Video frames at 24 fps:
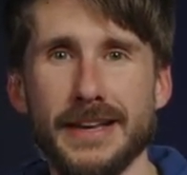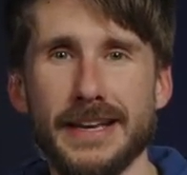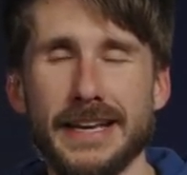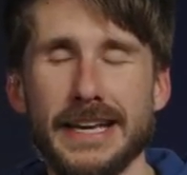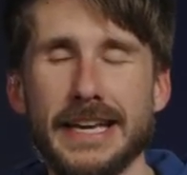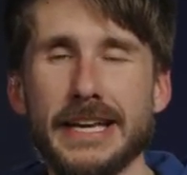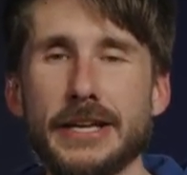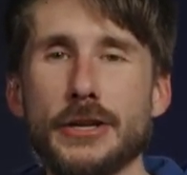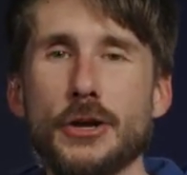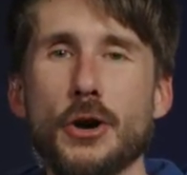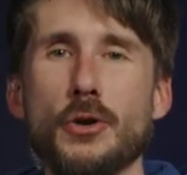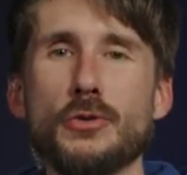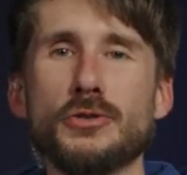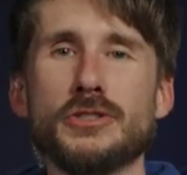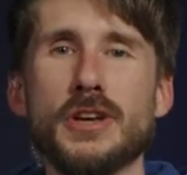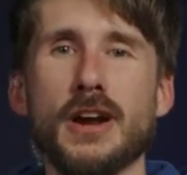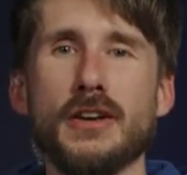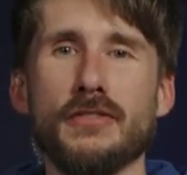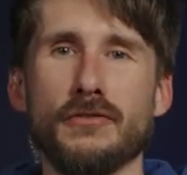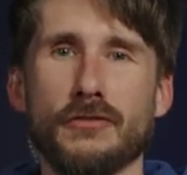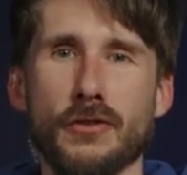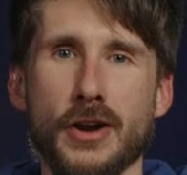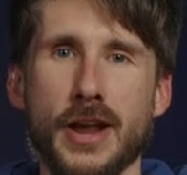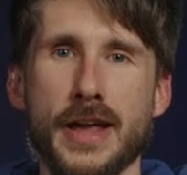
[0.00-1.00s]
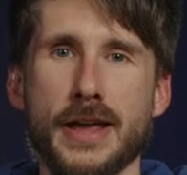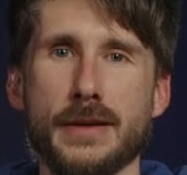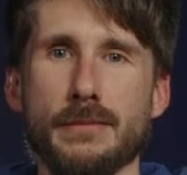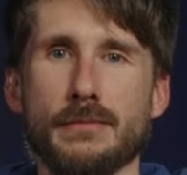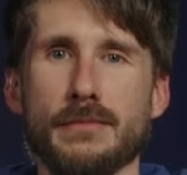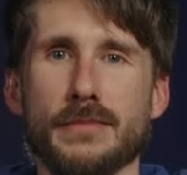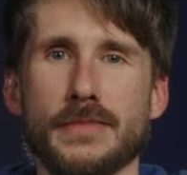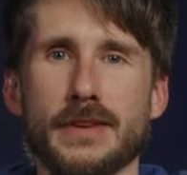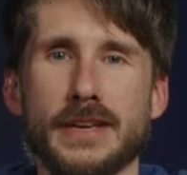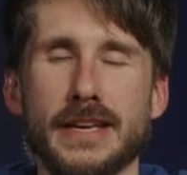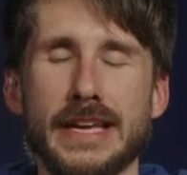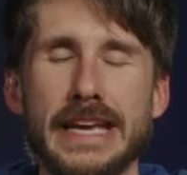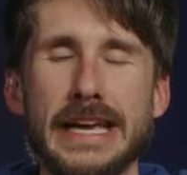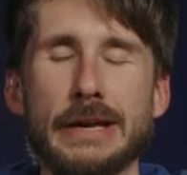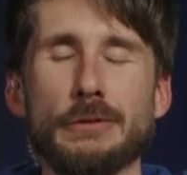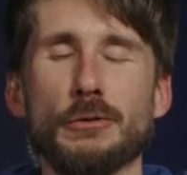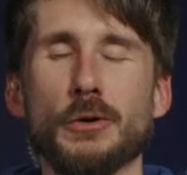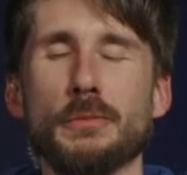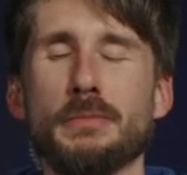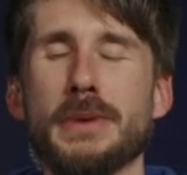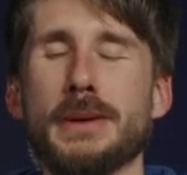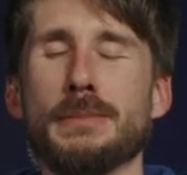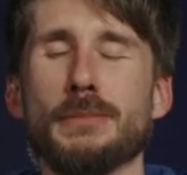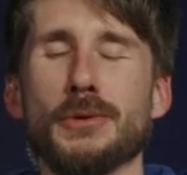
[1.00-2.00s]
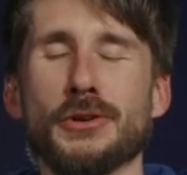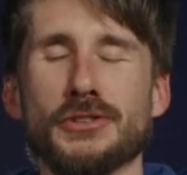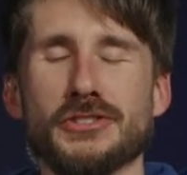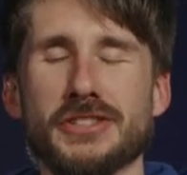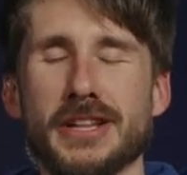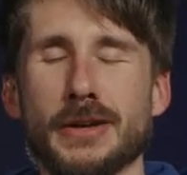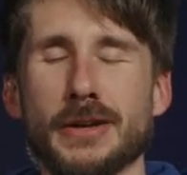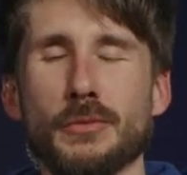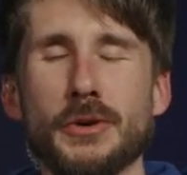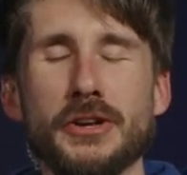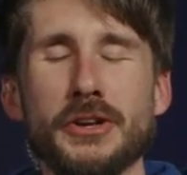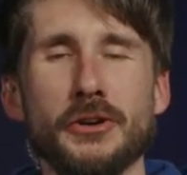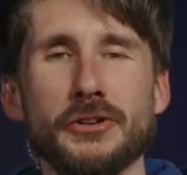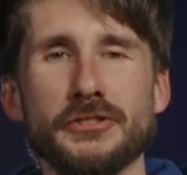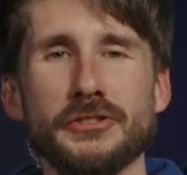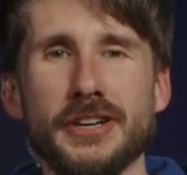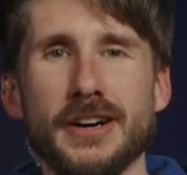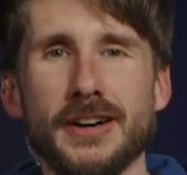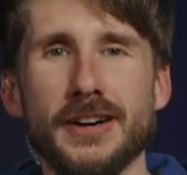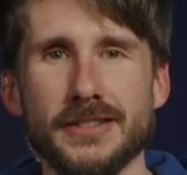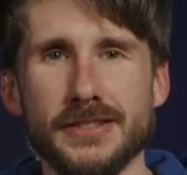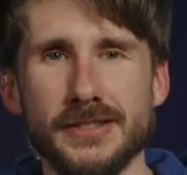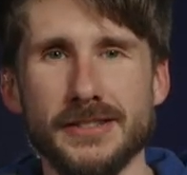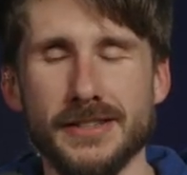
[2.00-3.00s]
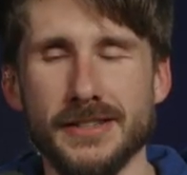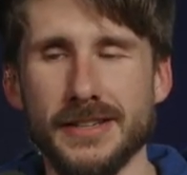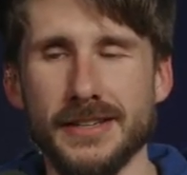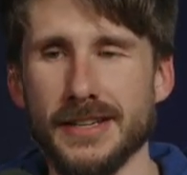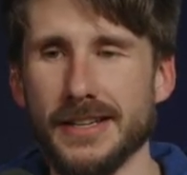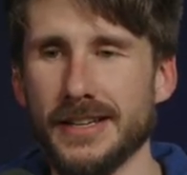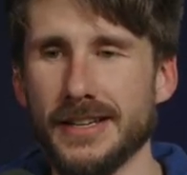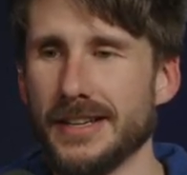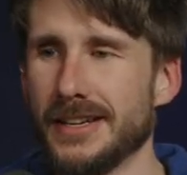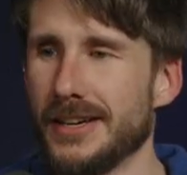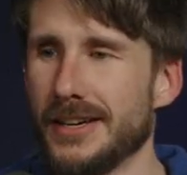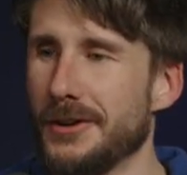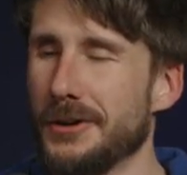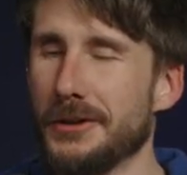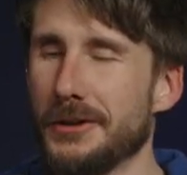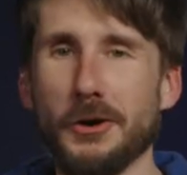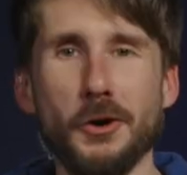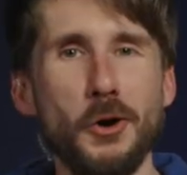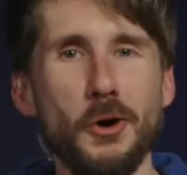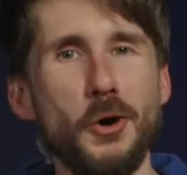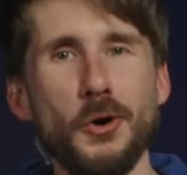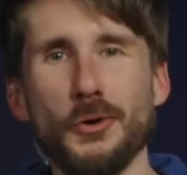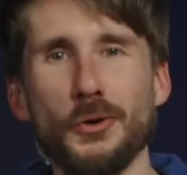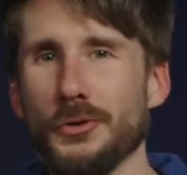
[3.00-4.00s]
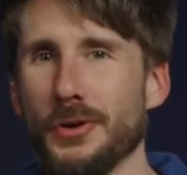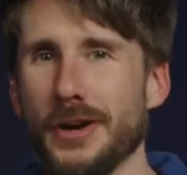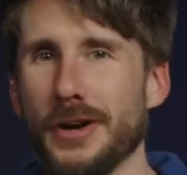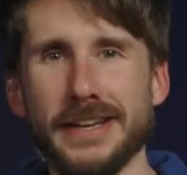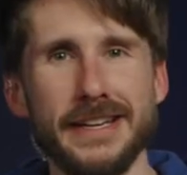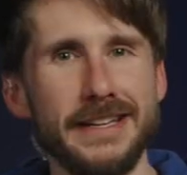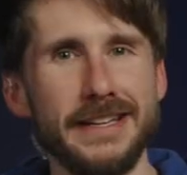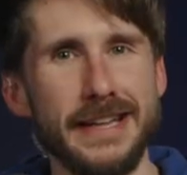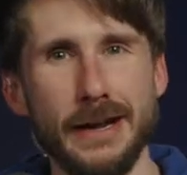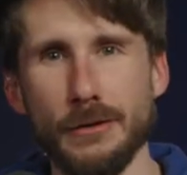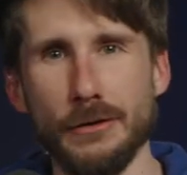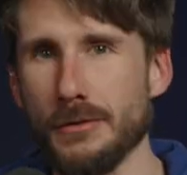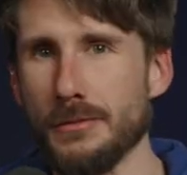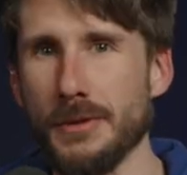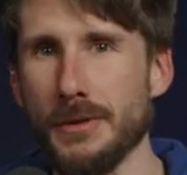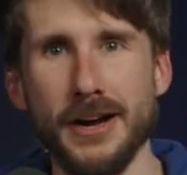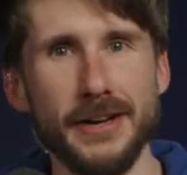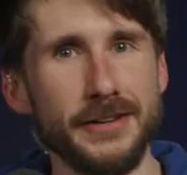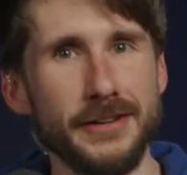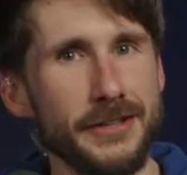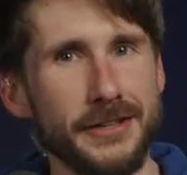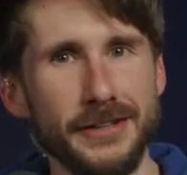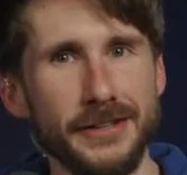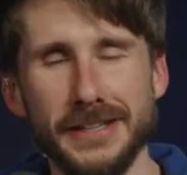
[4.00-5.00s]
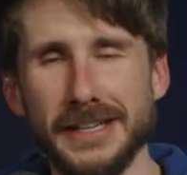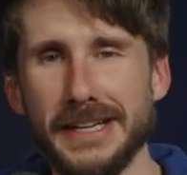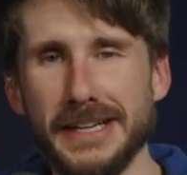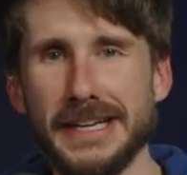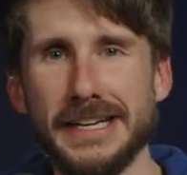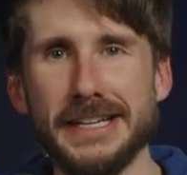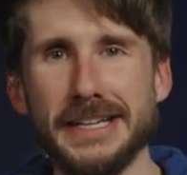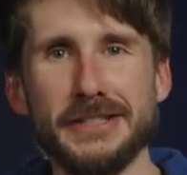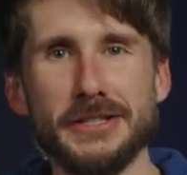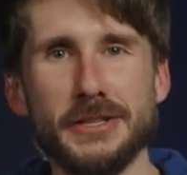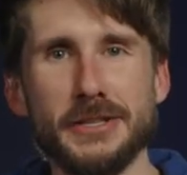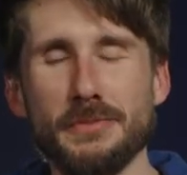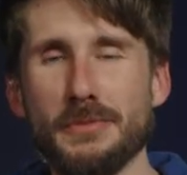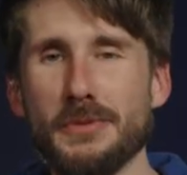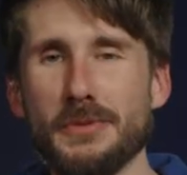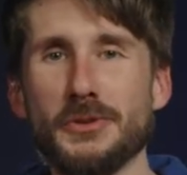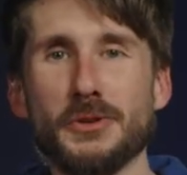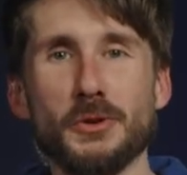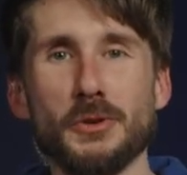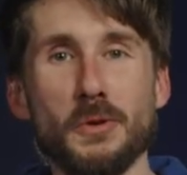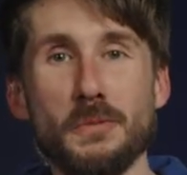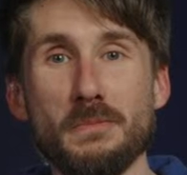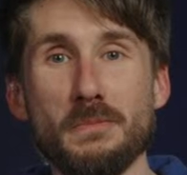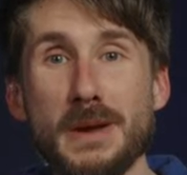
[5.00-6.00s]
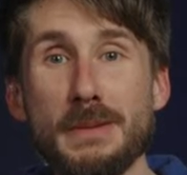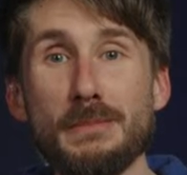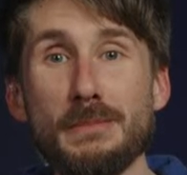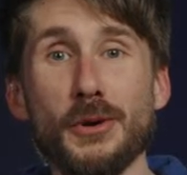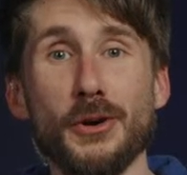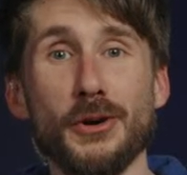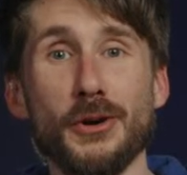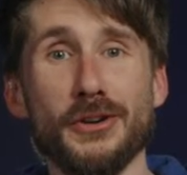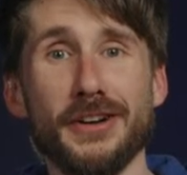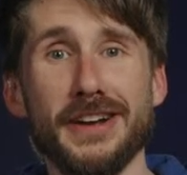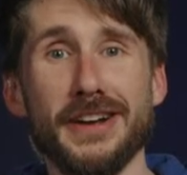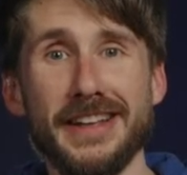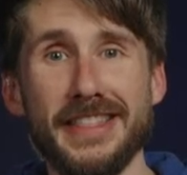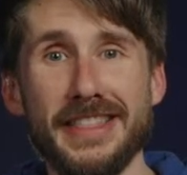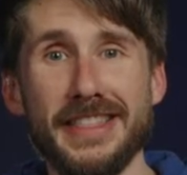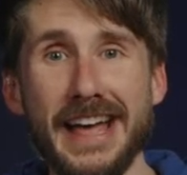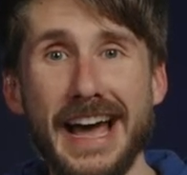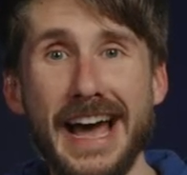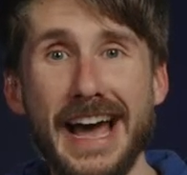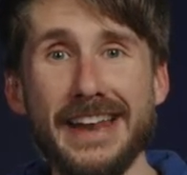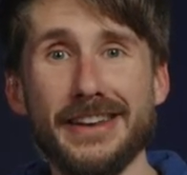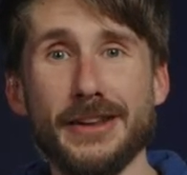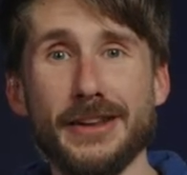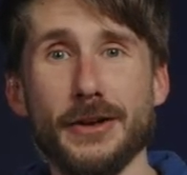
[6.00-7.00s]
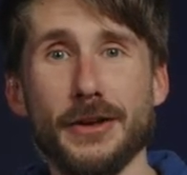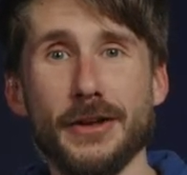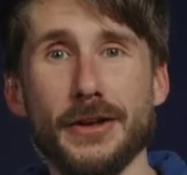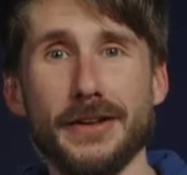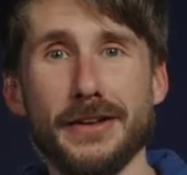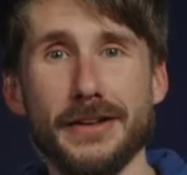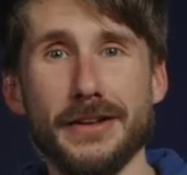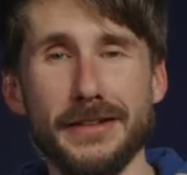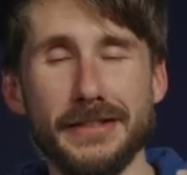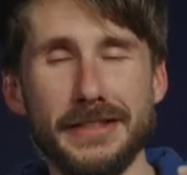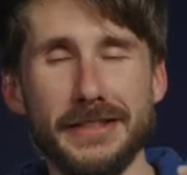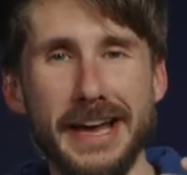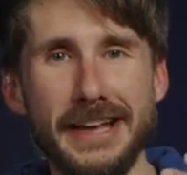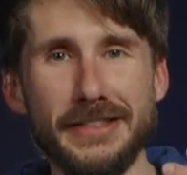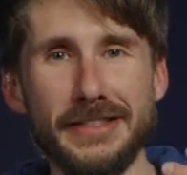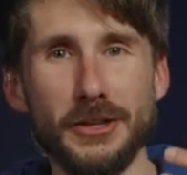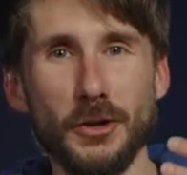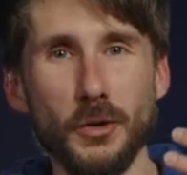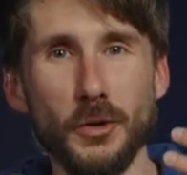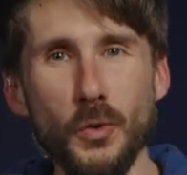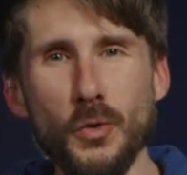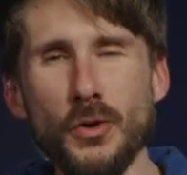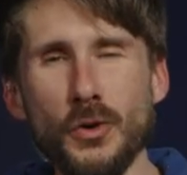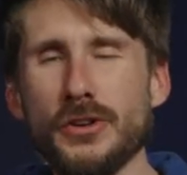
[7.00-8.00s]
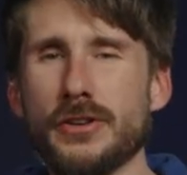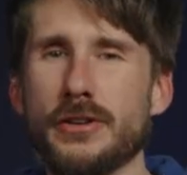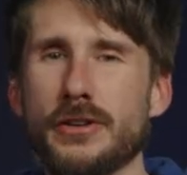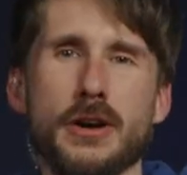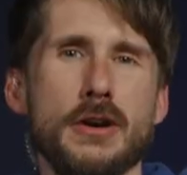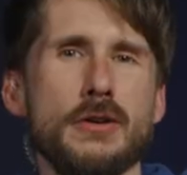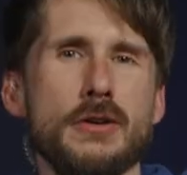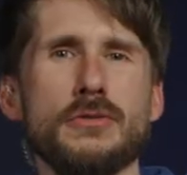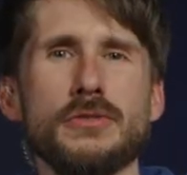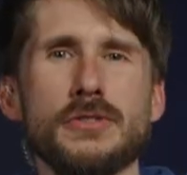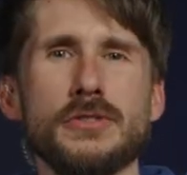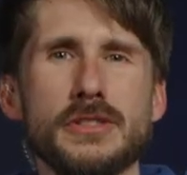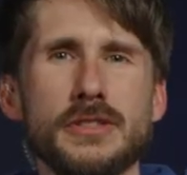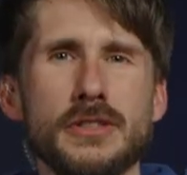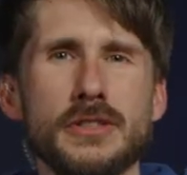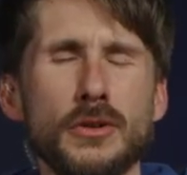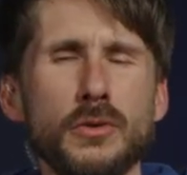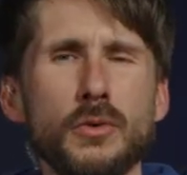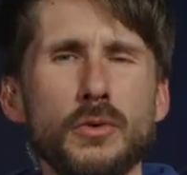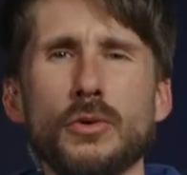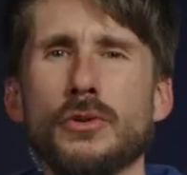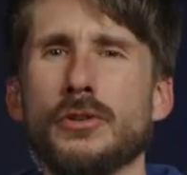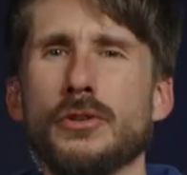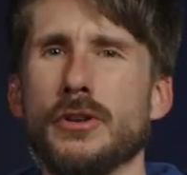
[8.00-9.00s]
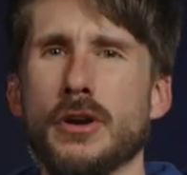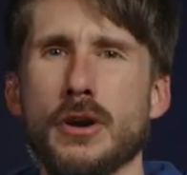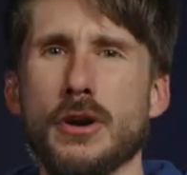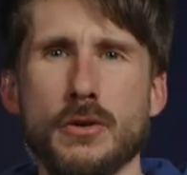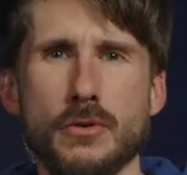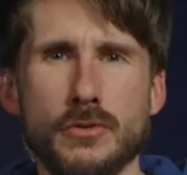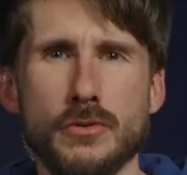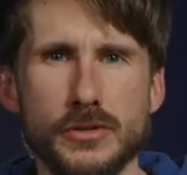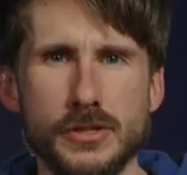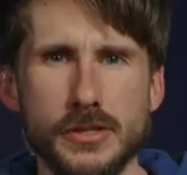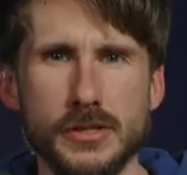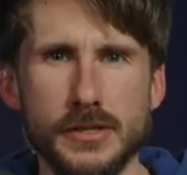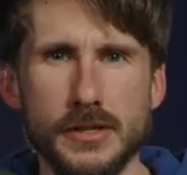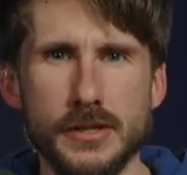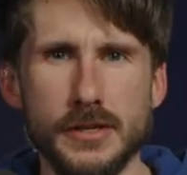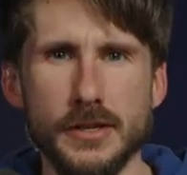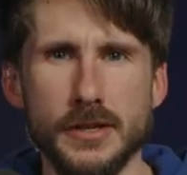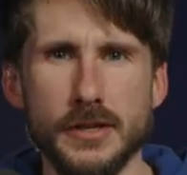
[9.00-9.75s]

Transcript: He knows our frame, he remembers that we are dust. And oh, do I need that reminder to, to remember that that the Lord knows, the Lord knows